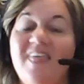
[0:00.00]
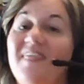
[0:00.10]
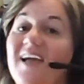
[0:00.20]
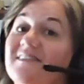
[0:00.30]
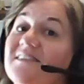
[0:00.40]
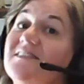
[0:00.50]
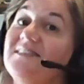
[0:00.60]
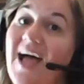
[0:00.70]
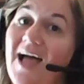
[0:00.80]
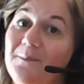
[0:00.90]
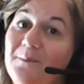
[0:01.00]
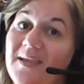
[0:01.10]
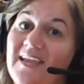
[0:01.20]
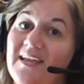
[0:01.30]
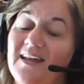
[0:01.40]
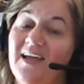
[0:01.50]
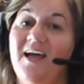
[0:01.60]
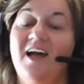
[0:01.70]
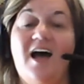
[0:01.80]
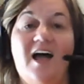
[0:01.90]
That does not mean
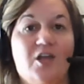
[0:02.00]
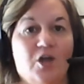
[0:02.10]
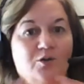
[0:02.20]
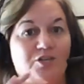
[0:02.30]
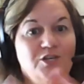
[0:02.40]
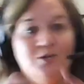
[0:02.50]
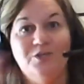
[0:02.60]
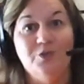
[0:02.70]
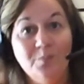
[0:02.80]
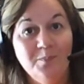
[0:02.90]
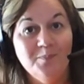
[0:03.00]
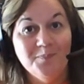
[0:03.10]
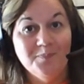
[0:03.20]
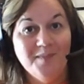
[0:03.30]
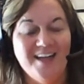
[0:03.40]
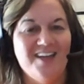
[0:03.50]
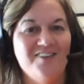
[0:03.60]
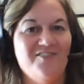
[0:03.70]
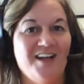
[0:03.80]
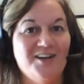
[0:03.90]
I go to YouTube and I
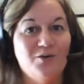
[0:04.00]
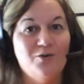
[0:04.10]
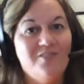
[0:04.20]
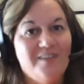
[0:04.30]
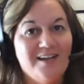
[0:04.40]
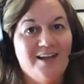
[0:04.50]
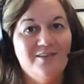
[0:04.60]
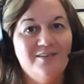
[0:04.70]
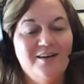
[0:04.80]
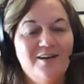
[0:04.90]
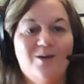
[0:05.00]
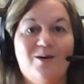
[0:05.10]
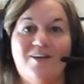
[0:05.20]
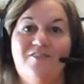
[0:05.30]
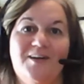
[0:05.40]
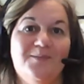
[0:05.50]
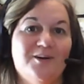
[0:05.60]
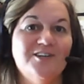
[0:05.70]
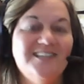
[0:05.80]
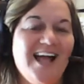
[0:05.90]
find a cool video or a fun
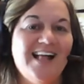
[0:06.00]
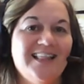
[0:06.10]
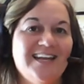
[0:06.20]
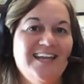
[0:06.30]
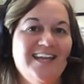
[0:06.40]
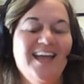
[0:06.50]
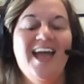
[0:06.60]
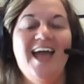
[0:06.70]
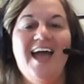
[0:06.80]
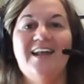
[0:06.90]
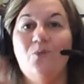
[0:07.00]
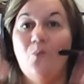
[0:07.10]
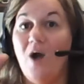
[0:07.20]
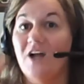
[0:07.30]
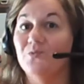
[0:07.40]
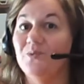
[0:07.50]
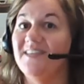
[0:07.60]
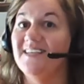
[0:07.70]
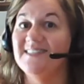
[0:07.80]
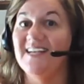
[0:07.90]
personality and I watch what
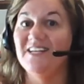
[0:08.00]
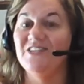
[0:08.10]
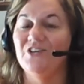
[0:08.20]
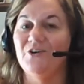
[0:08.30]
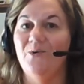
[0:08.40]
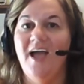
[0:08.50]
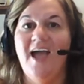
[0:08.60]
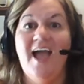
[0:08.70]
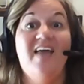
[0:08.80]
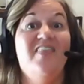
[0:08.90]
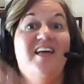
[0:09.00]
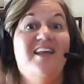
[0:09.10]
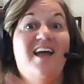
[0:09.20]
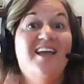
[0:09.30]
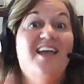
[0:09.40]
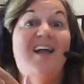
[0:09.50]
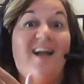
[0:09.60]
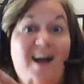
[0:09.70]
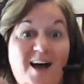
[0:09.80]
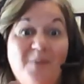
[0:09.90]
they say to do and then I
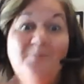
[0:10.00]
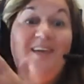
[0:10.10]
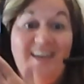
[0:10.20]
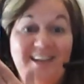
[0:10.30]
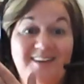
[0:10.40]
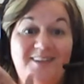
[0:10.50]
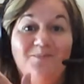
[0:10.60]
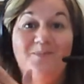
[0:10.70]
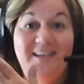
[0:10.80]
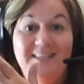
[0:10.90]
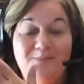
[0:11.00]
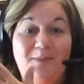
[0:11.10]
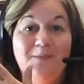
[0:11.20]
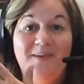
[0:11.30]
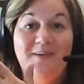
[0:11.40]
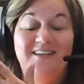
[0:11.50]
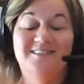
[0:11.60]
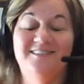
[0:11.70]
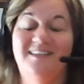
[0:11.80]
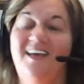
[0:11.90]
copy it piece by
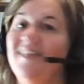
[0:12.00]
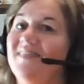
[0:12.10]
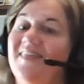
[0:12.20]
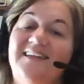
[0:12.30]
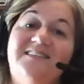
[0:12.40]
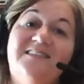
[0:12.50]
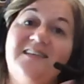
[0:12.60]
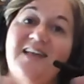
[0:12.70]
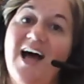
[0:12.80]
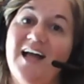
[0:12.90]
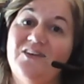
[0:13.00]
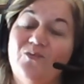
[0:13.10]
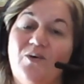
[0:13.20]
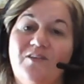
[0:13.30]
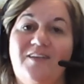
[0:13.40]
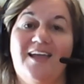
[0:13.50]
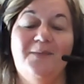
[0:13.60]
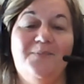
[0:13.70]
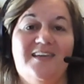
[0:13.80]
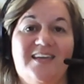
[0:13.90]
piece. That is not what
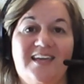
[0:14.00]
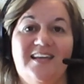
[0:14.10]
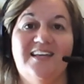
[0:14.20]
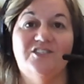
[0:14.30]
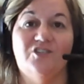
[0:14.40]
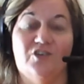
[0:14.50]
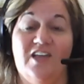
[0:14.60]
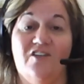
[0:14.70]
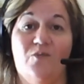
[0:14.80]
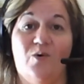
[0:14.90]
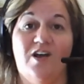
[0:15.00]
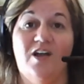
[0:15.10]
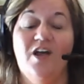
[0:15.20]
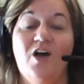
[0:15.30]
VIPKid is looking for.